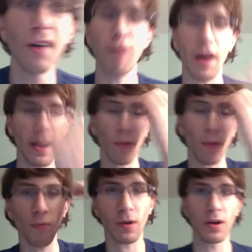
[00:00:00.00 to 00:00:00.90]
find
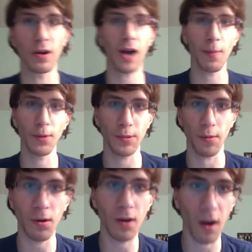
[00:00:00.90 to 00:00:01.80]
out good combos with
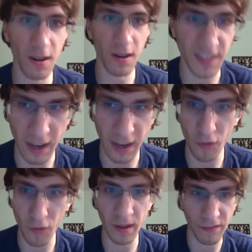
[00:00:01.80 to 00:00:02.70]
old cards, like, they go from
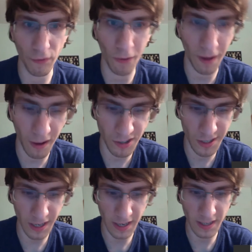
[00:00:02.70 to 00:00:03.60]
being, like, $4
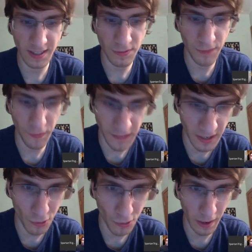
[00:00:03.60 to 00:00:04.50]
to, like, 15, 20